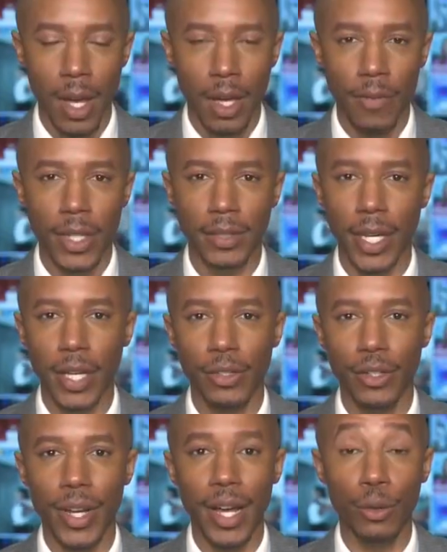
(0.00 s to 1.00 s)

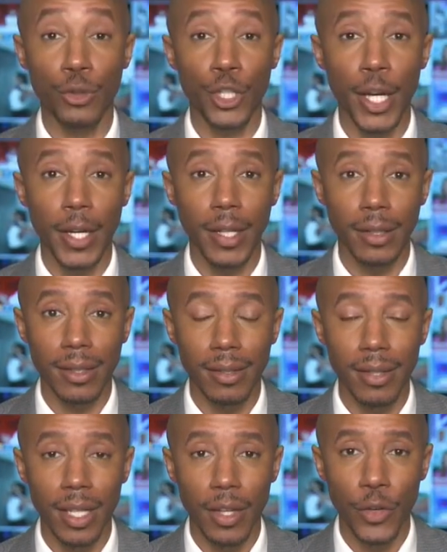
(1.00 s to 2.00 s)
Investigators are now checking to
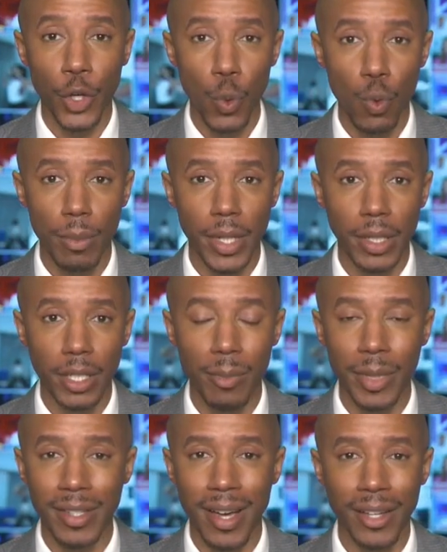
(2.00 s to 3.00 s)
see if Hewerman
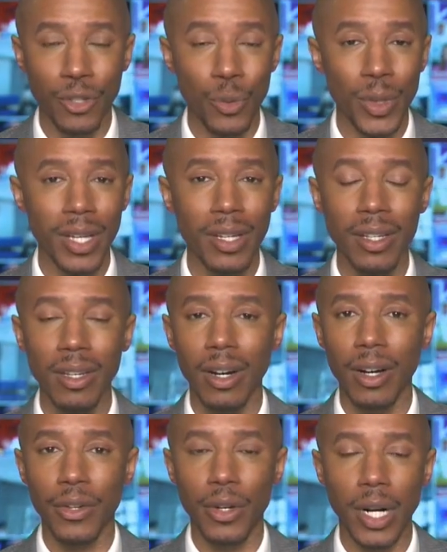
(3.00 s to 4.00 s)
could be tied to any
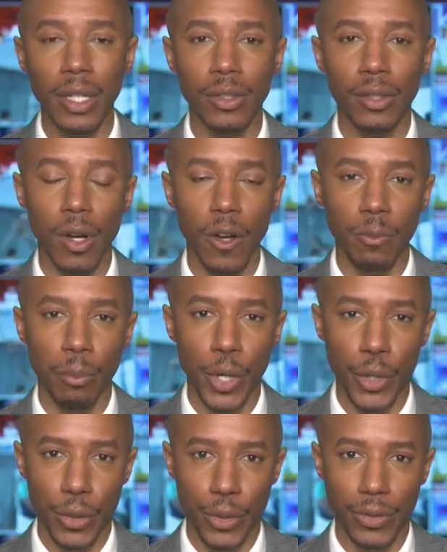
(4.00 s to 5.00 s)
other unsolved
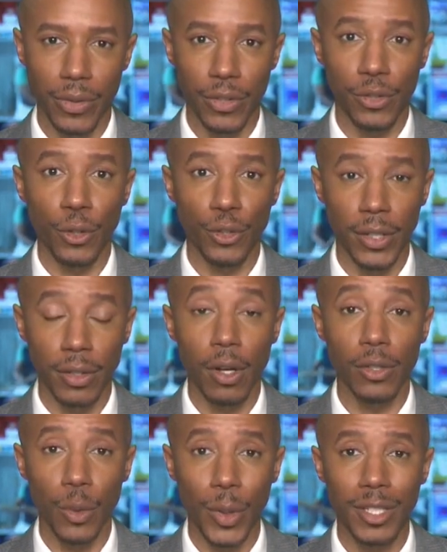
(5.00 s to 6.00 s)
murders. The search has
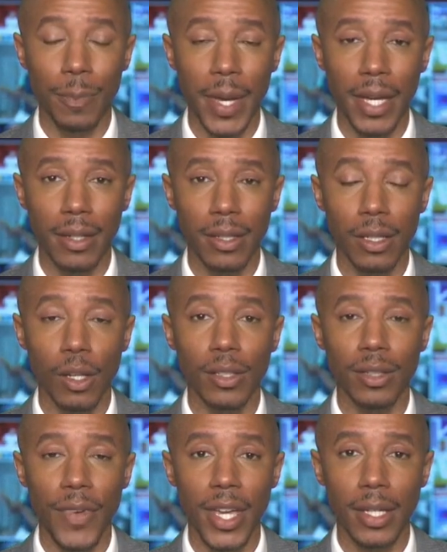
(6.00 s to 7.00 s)
also expanded to
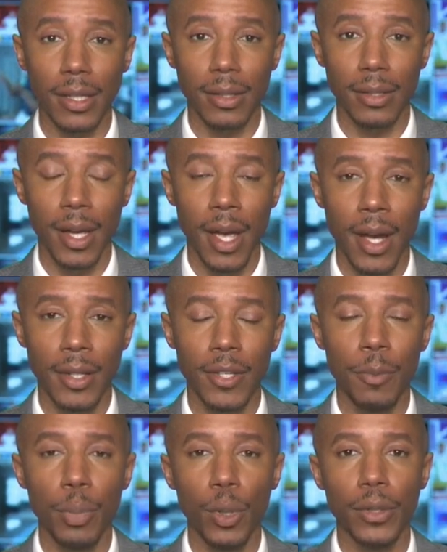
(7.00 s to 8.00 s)
Las Vegas.
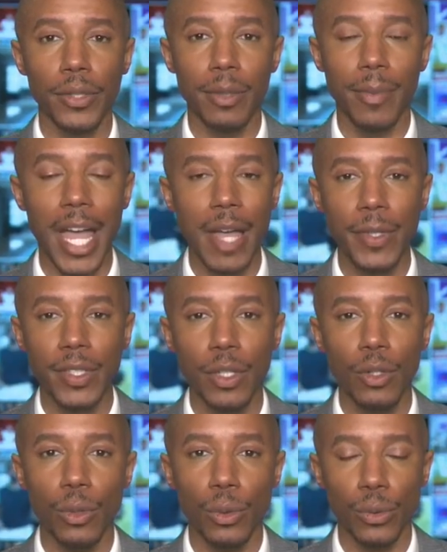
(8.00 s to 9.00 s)
Tim Pulliam,
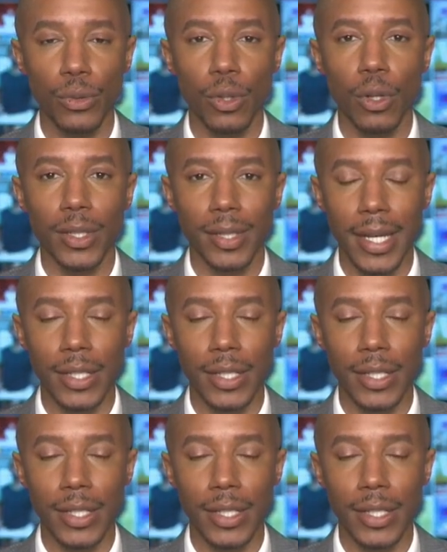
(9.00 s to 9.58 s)
ABC News, Los